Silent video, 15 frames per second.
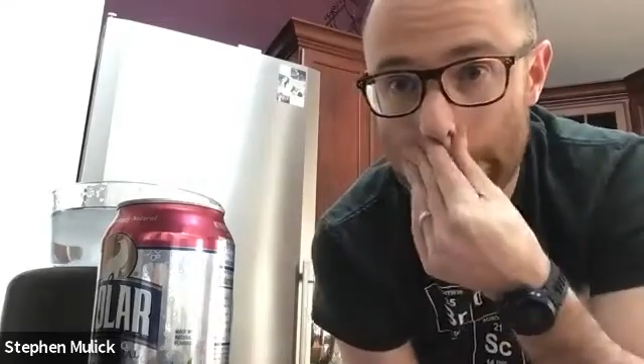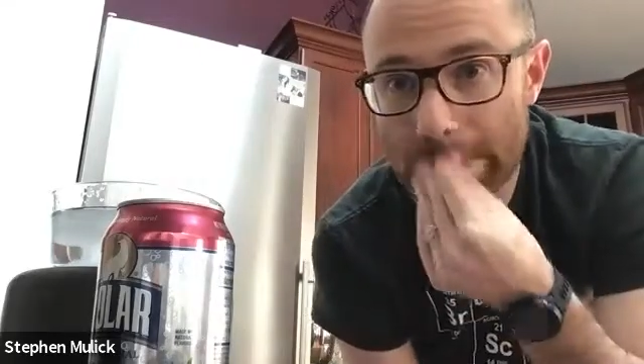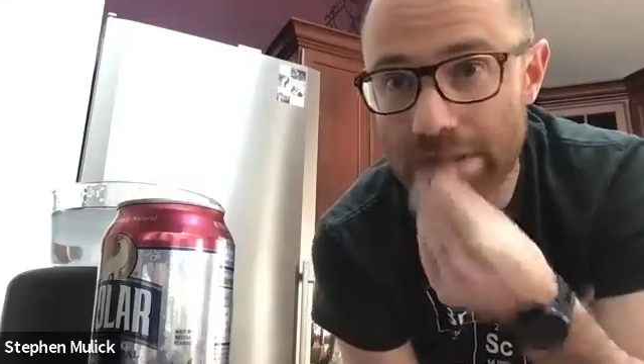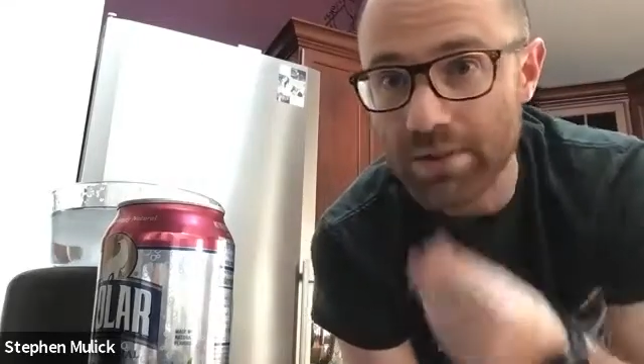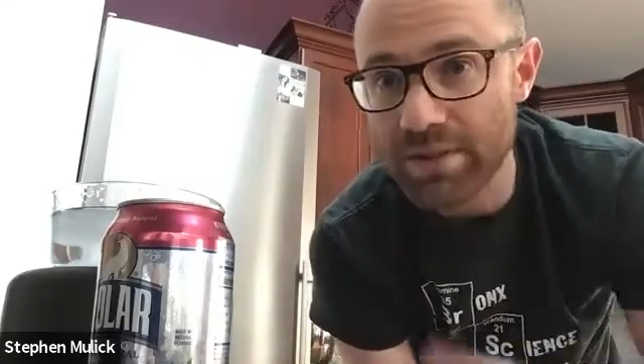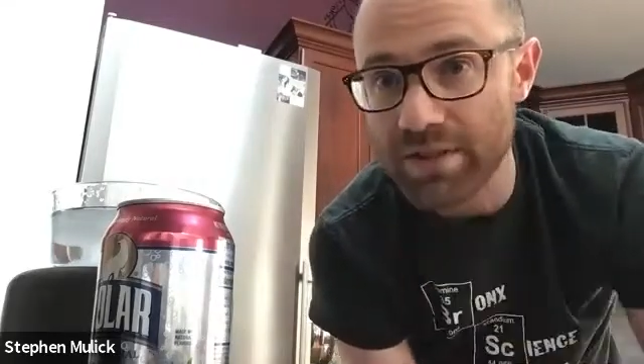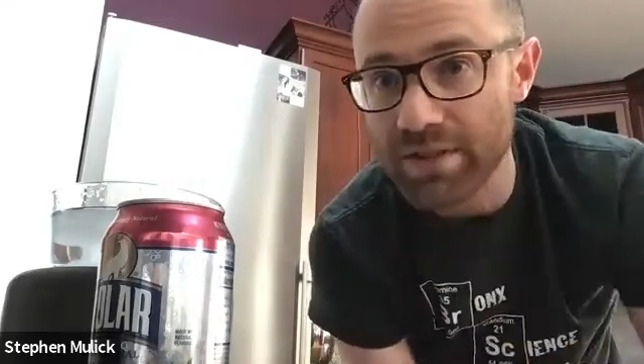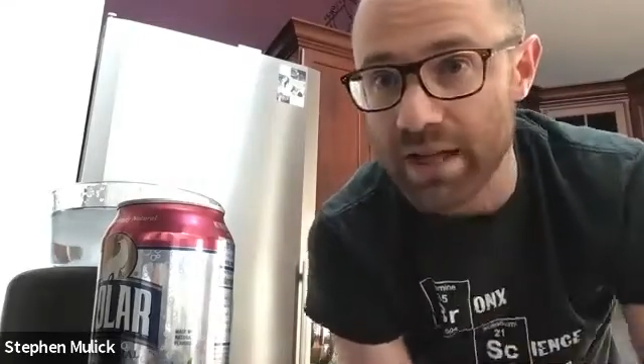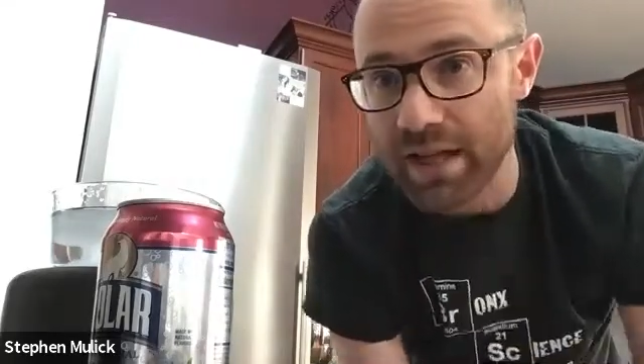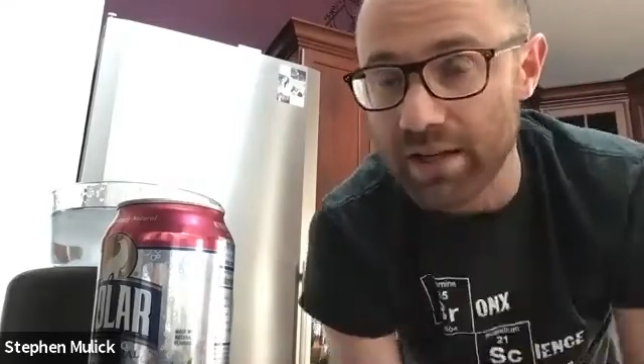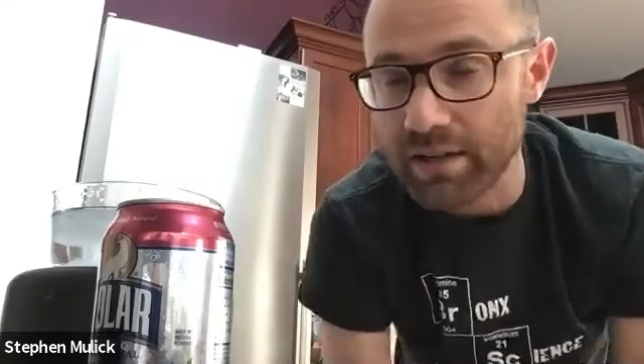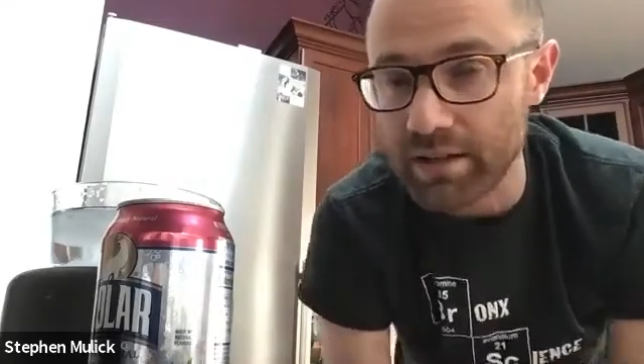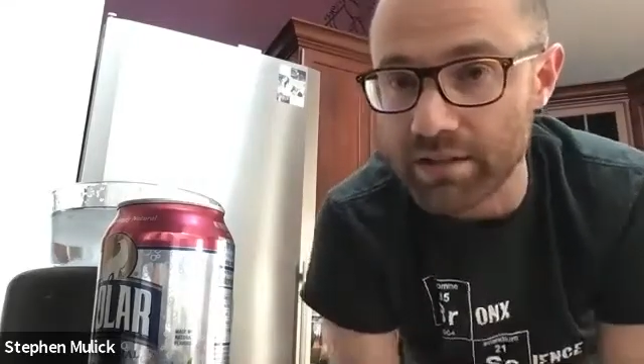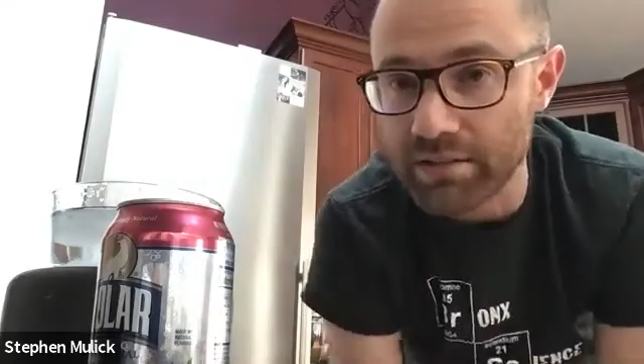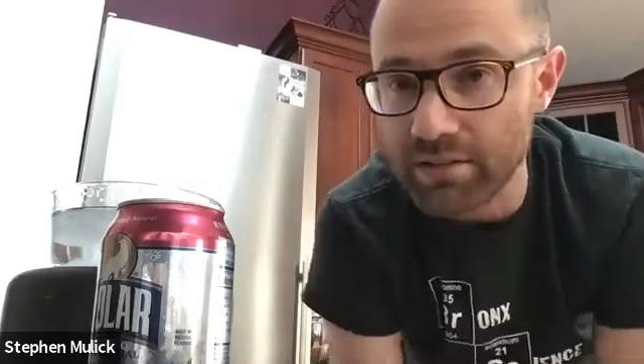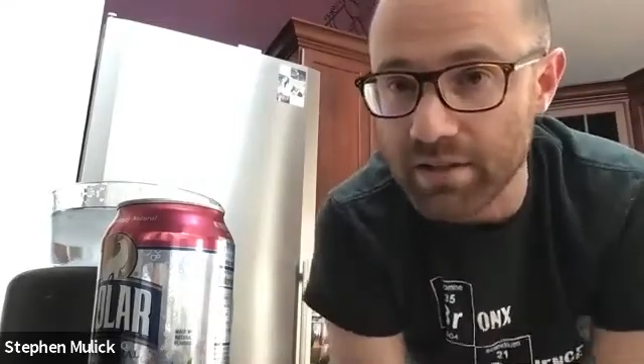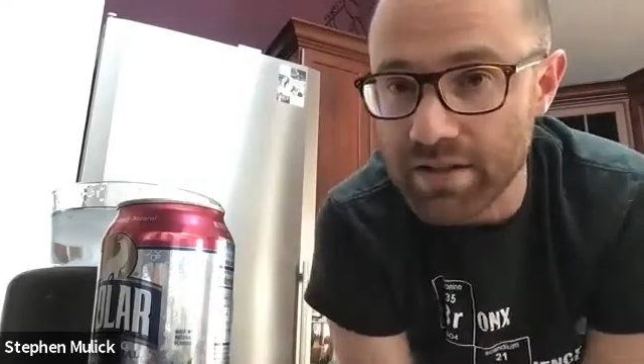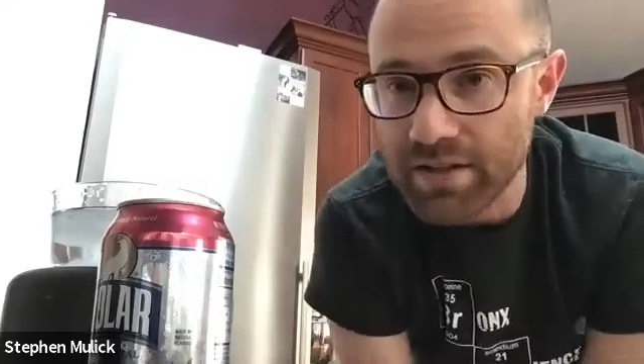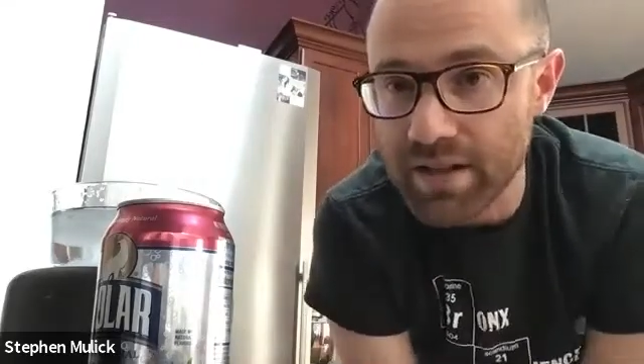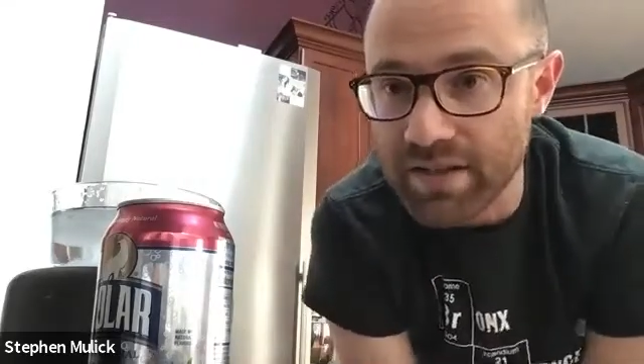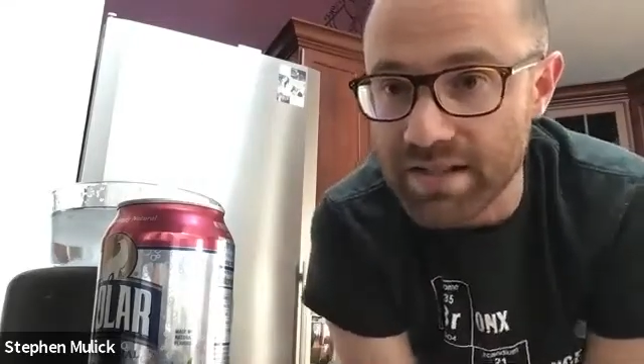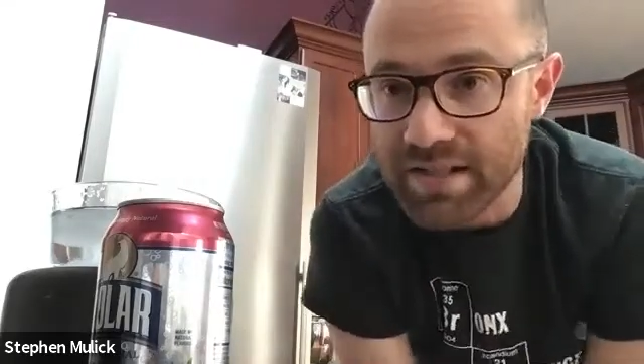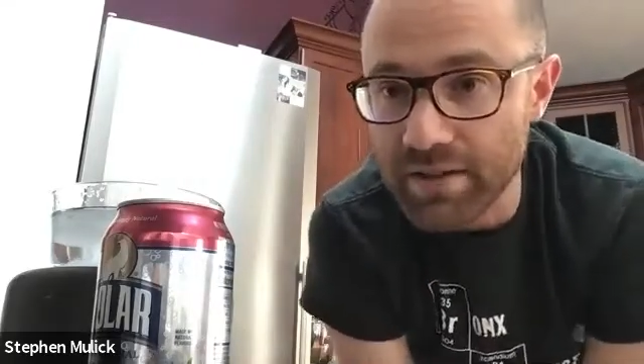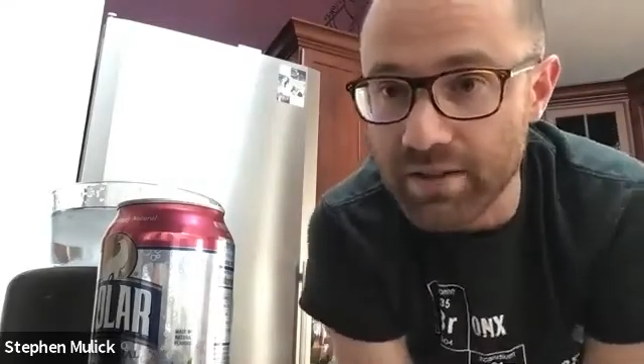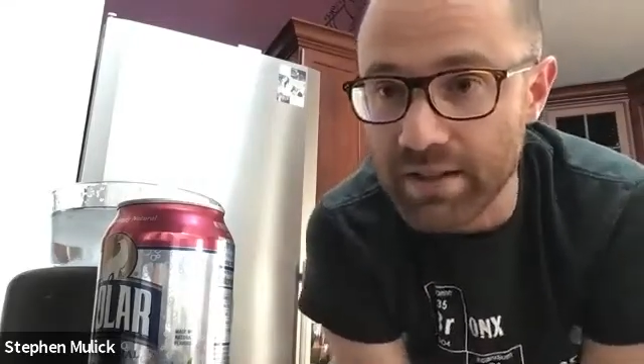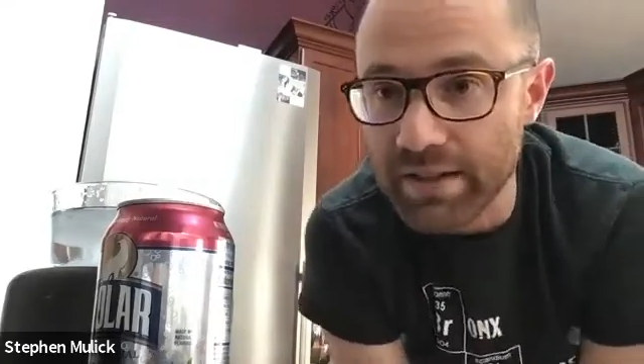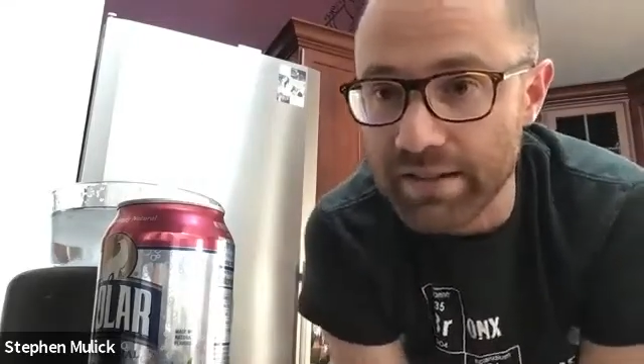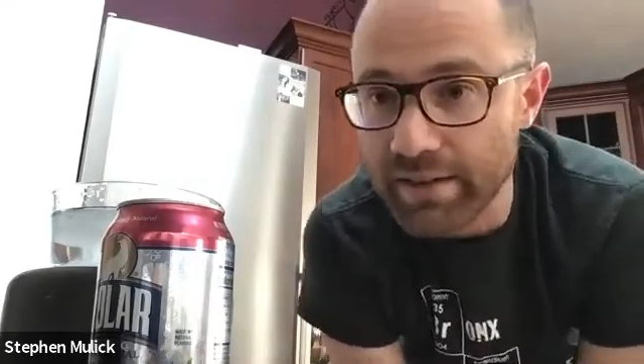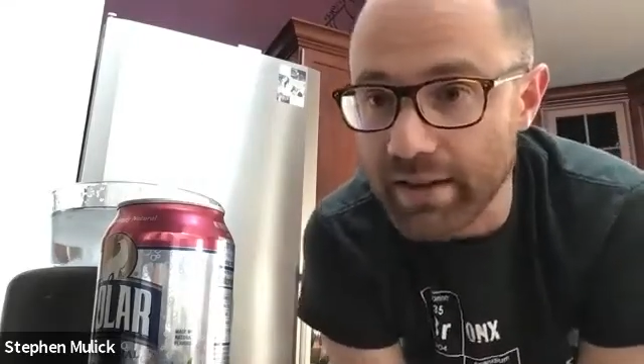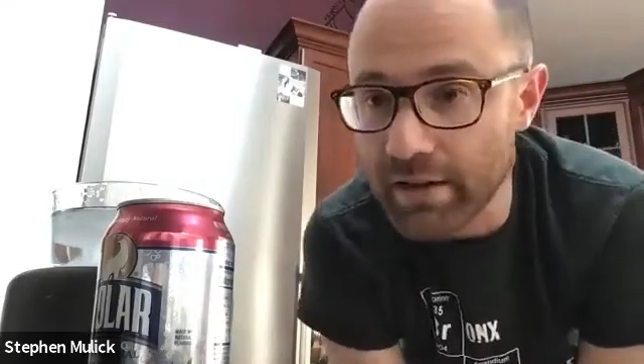So it's not a sealed
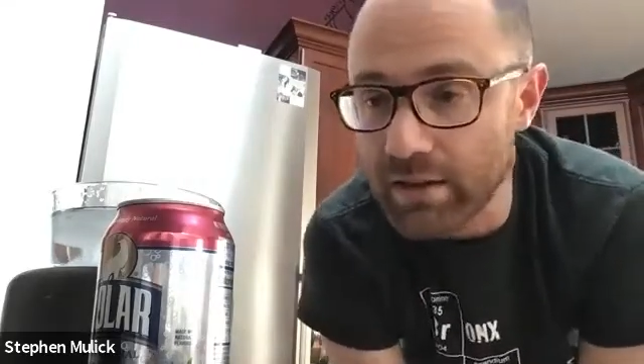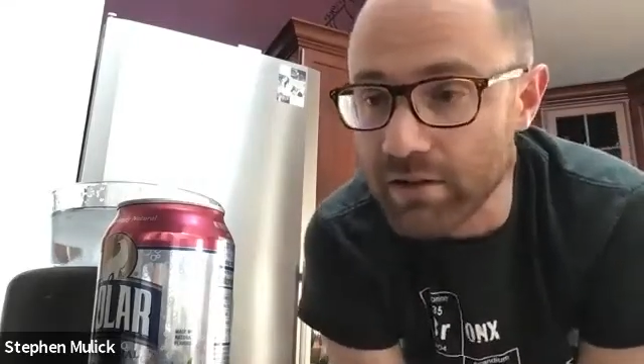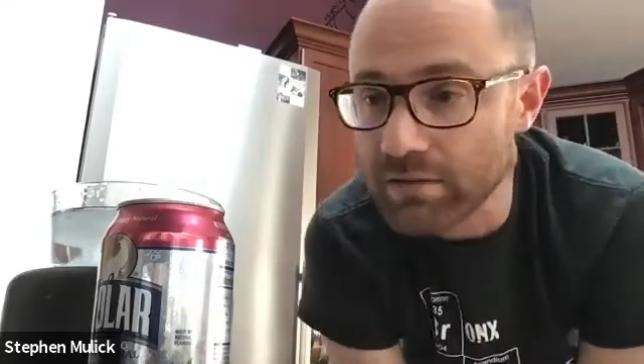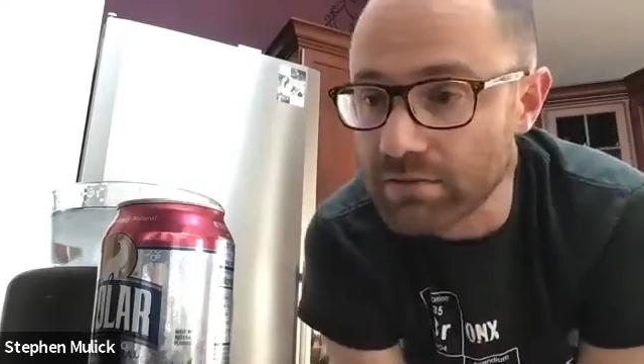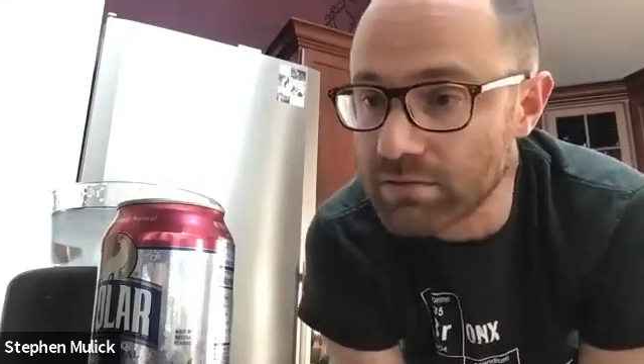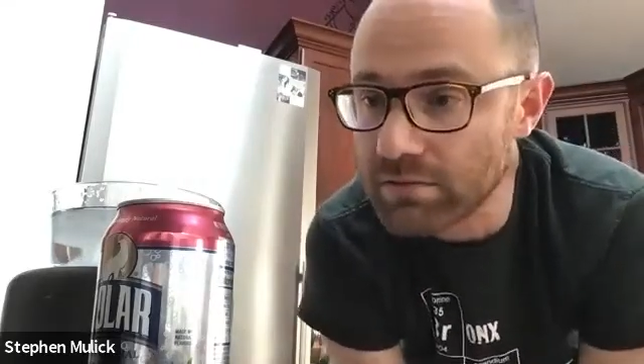container.